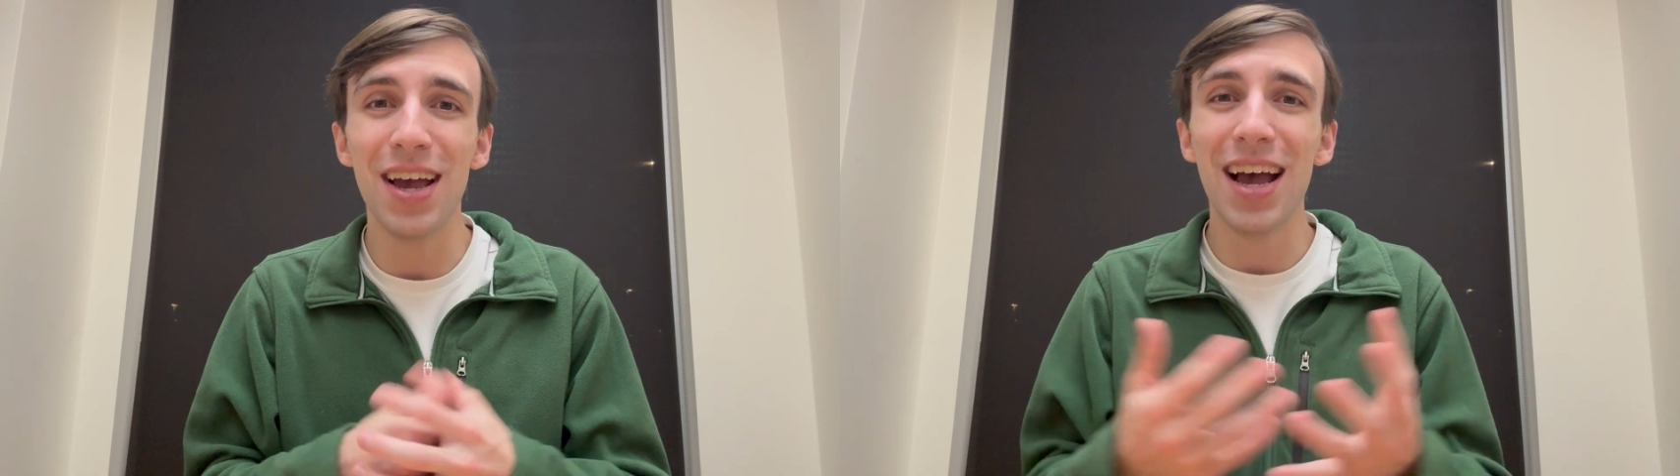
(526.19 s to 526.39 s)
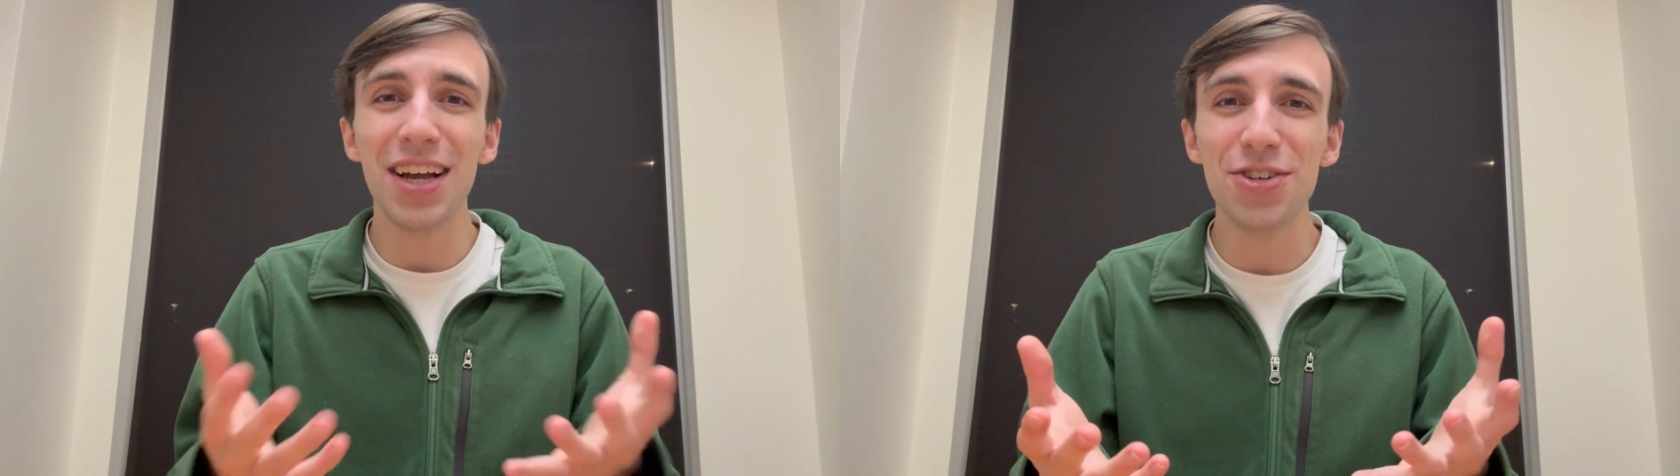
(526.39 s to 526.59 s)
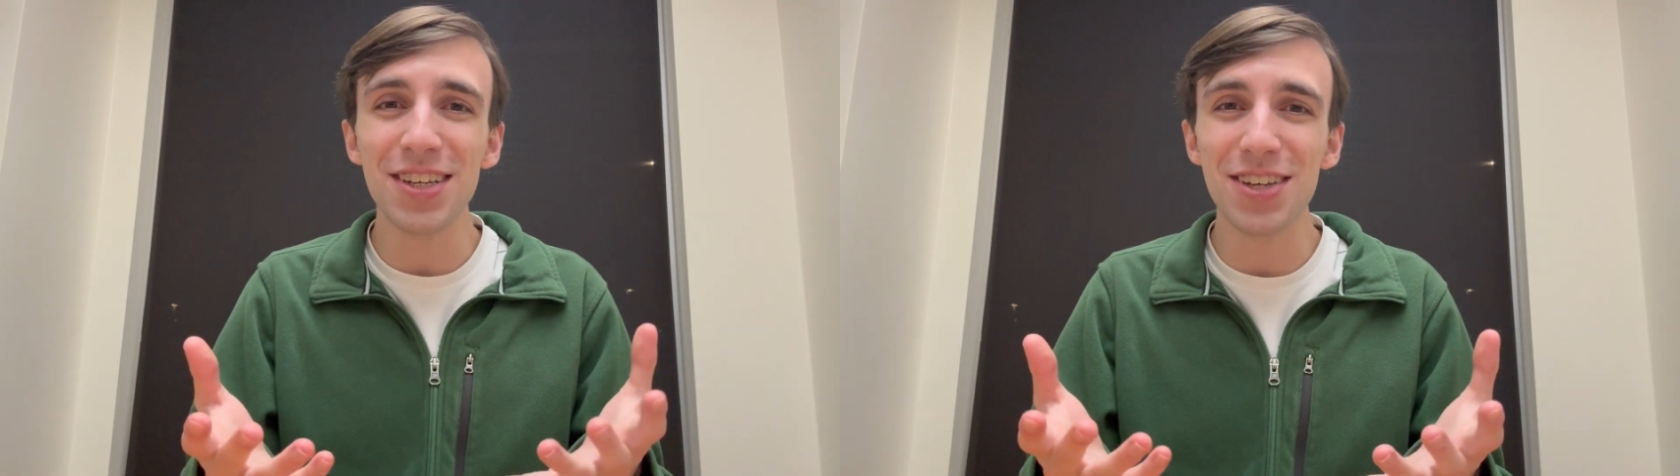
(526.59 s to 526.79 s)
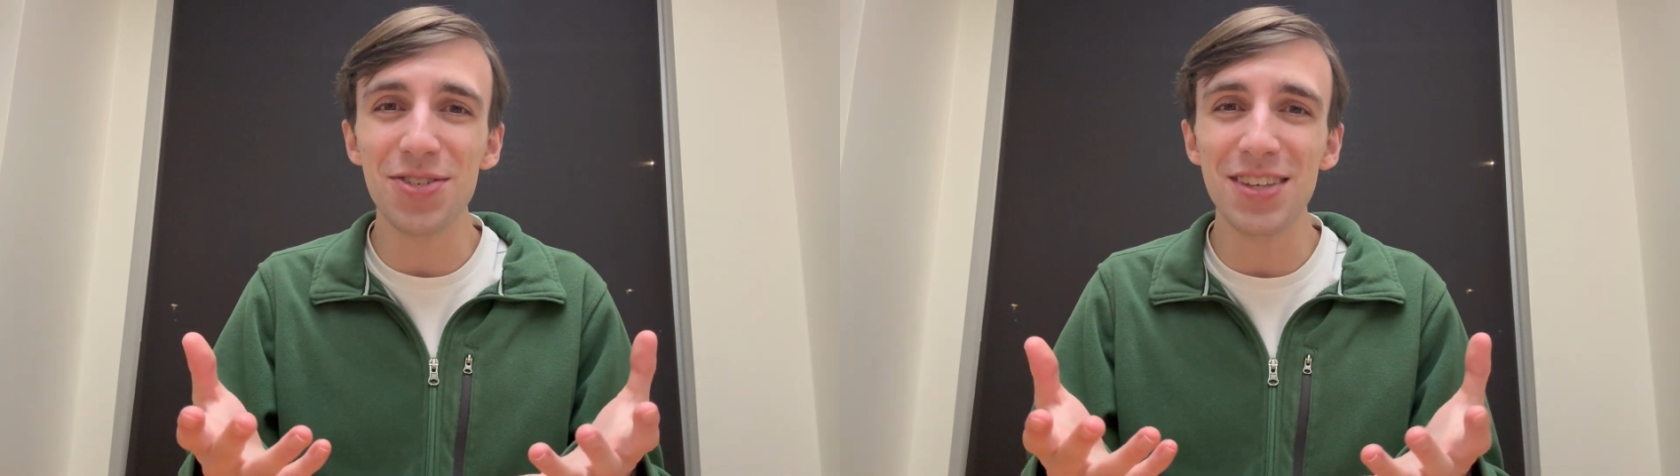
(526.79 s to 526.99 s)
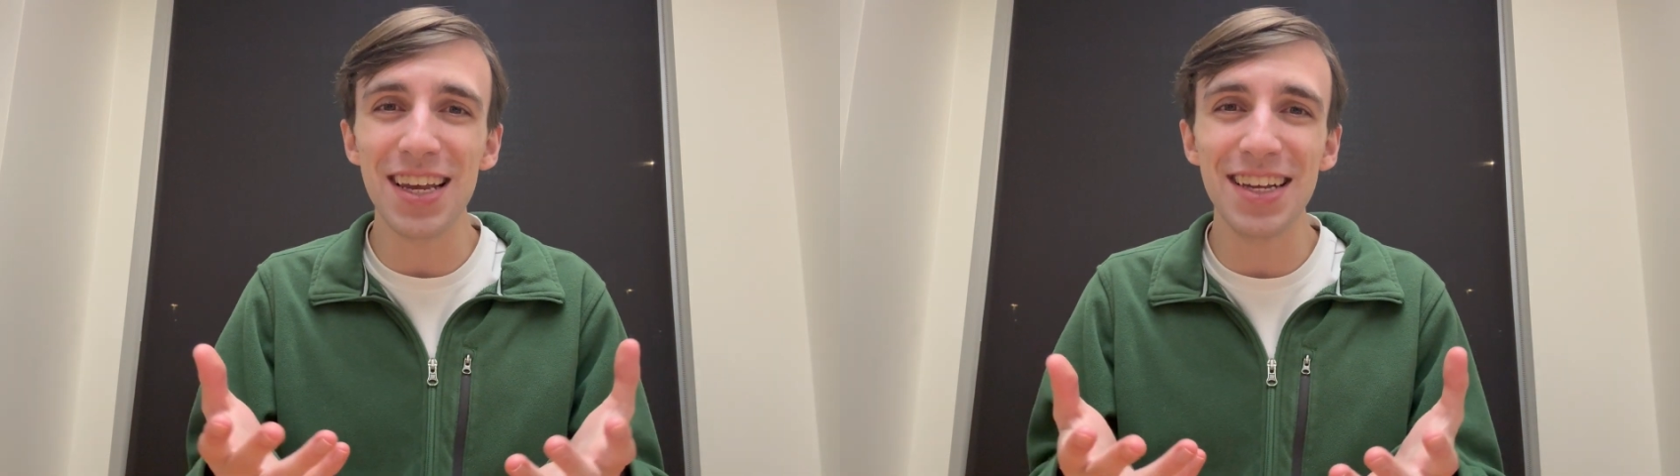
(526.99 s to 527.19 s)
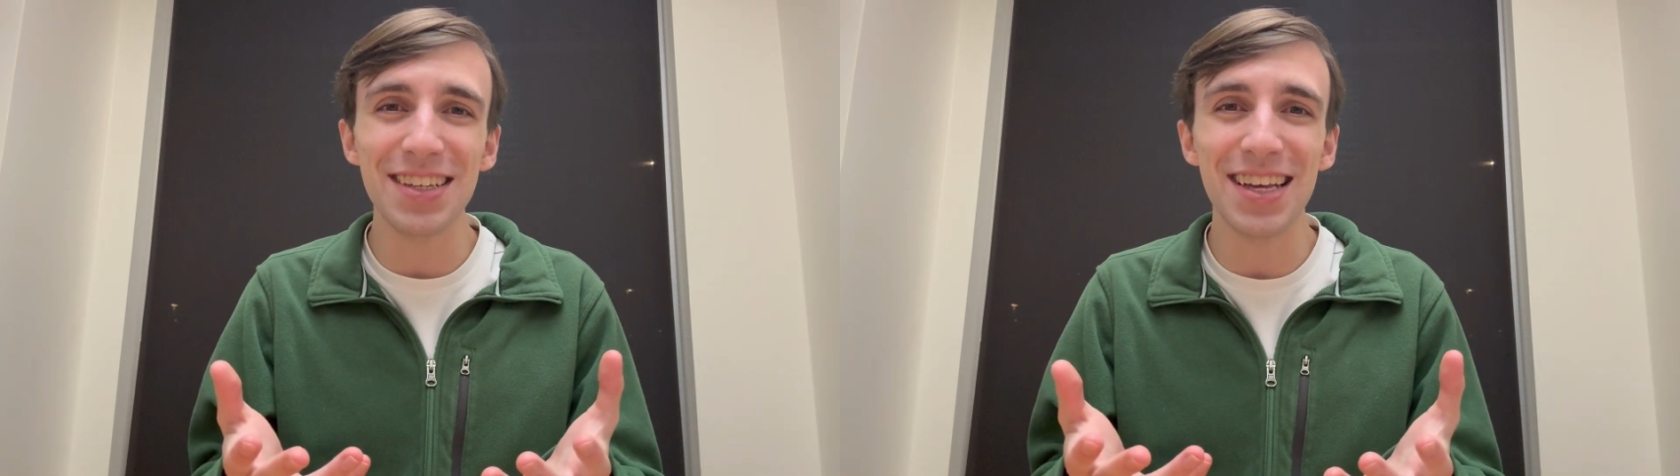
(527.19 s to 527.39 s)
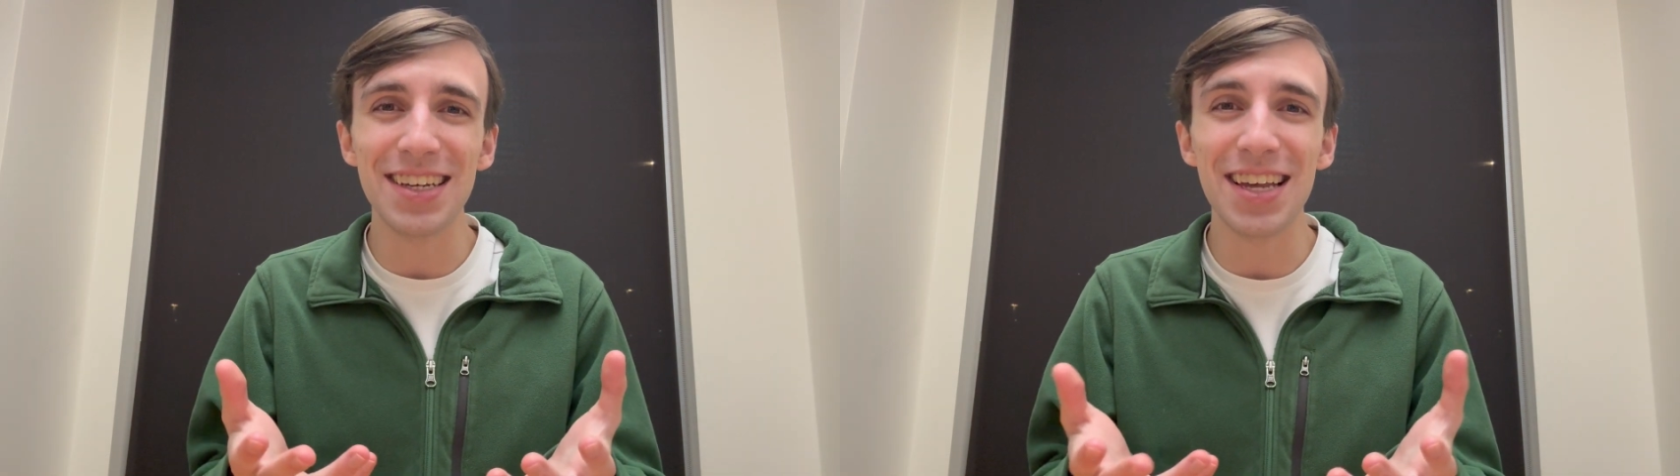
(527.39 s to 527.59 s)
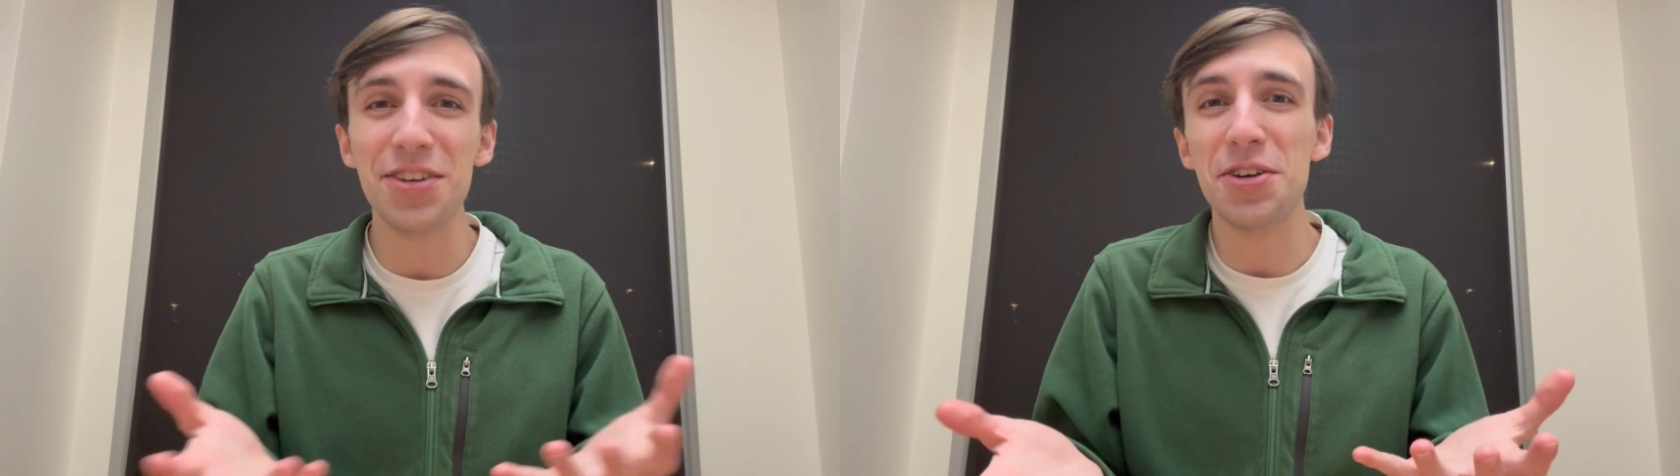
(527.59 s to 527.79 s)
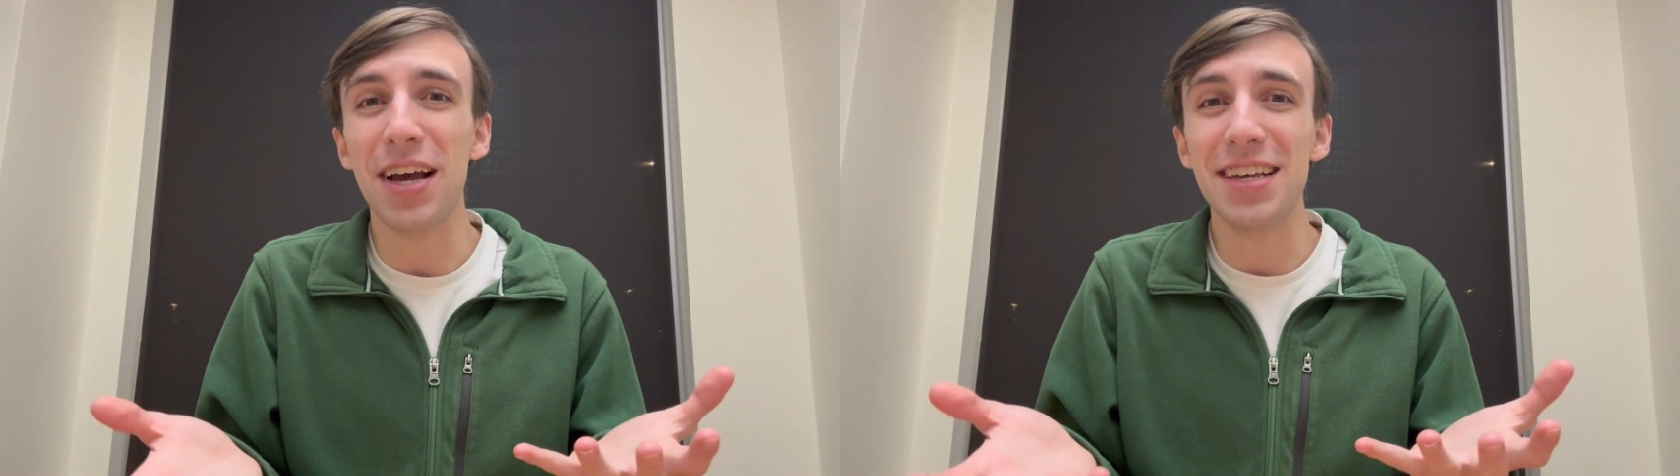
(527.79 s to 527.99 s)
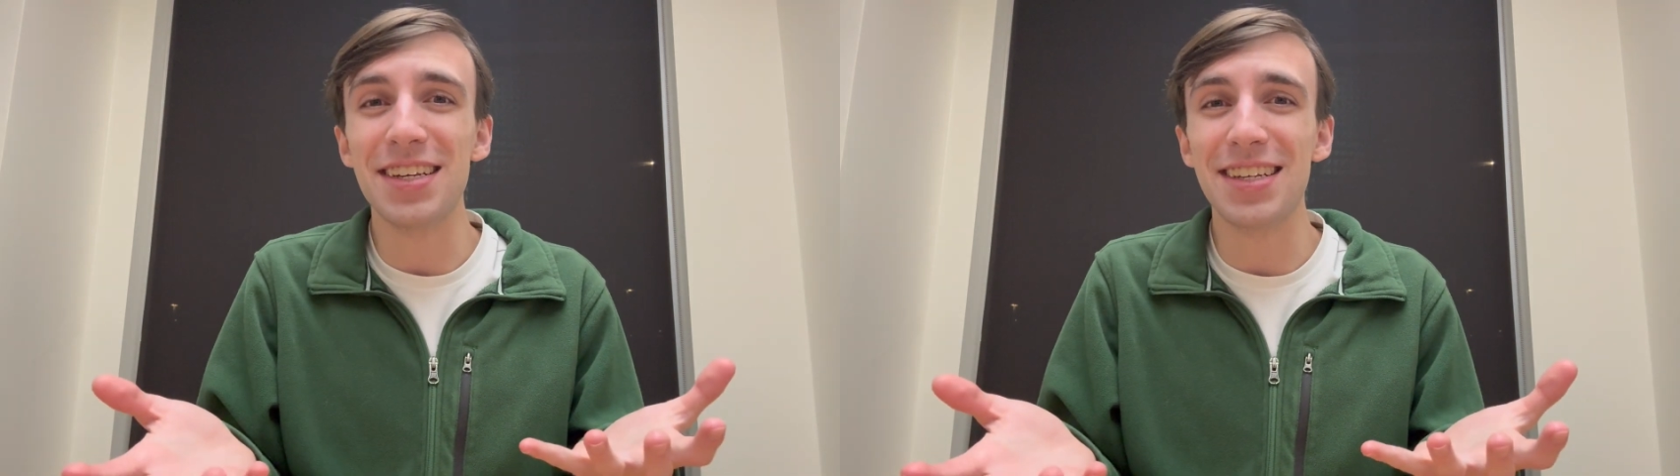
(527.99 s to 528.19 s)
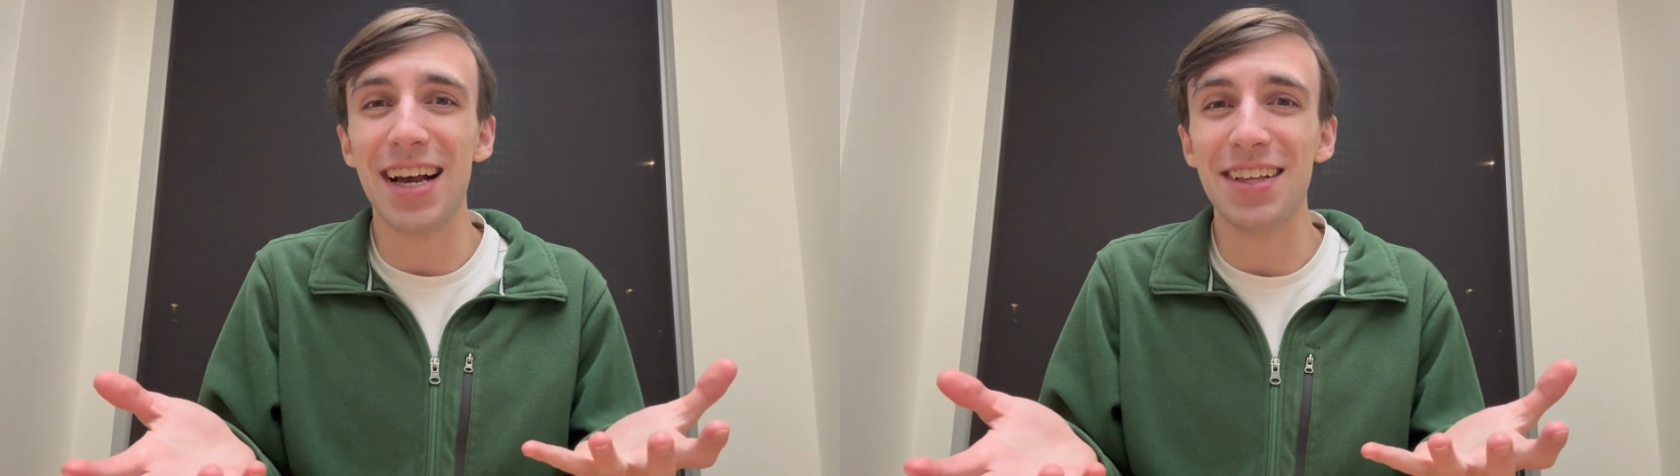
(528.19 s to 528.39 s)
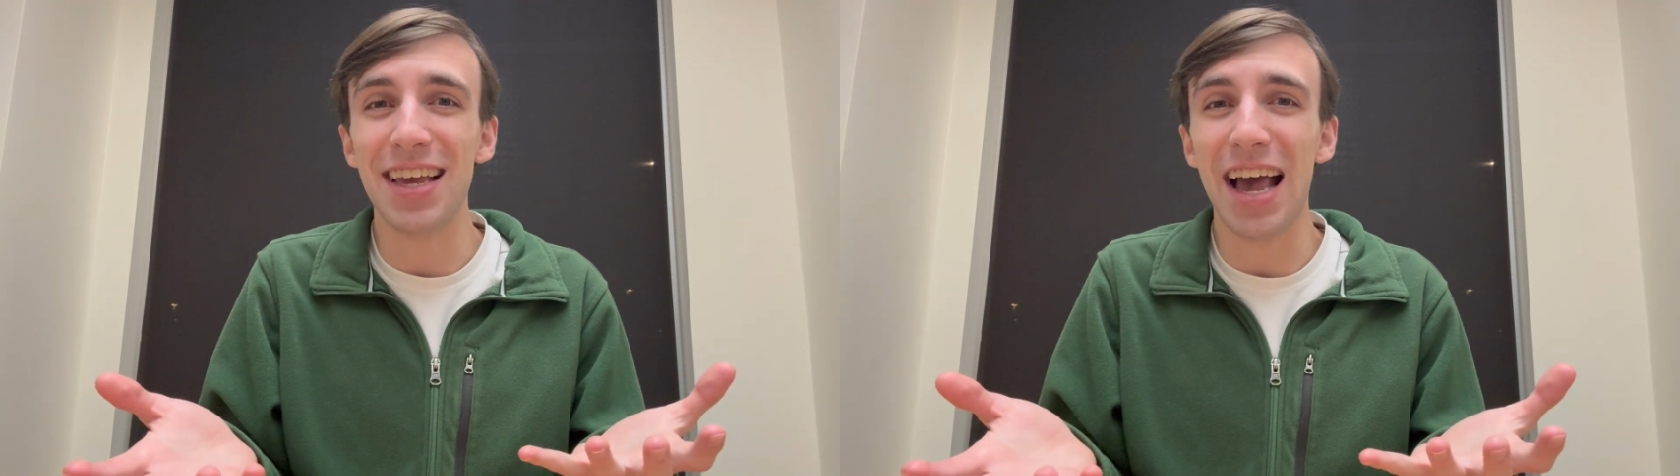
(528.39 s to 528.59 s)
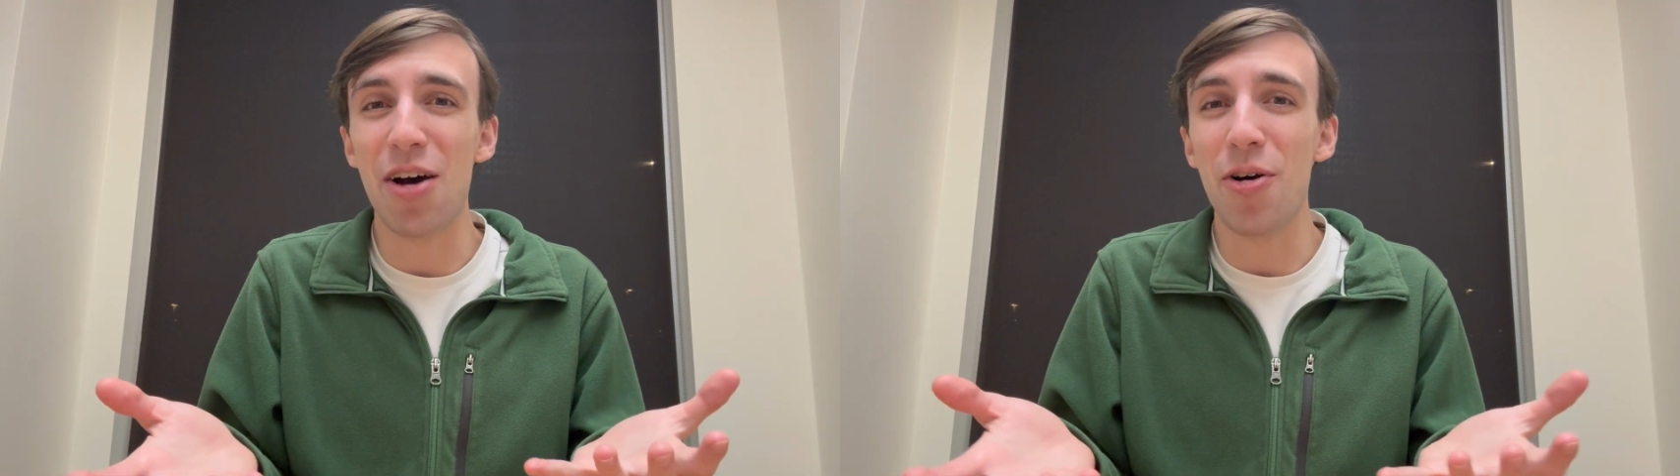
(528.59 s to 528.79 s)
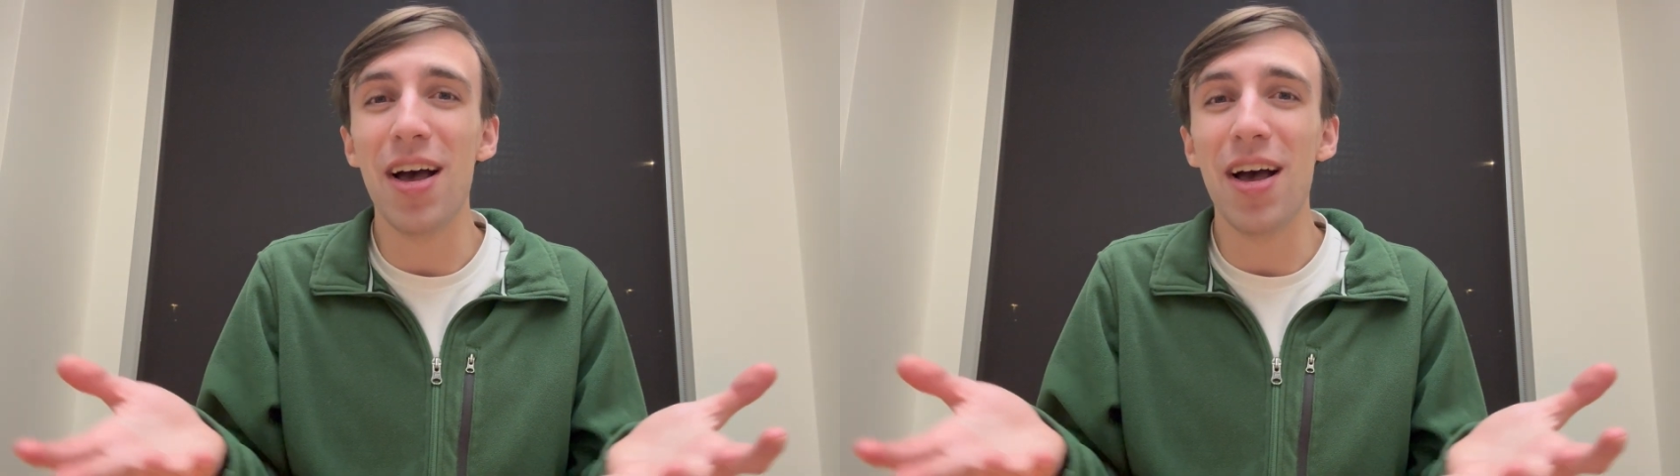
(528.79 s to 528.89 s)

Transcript: address those things and tell you guys exactly how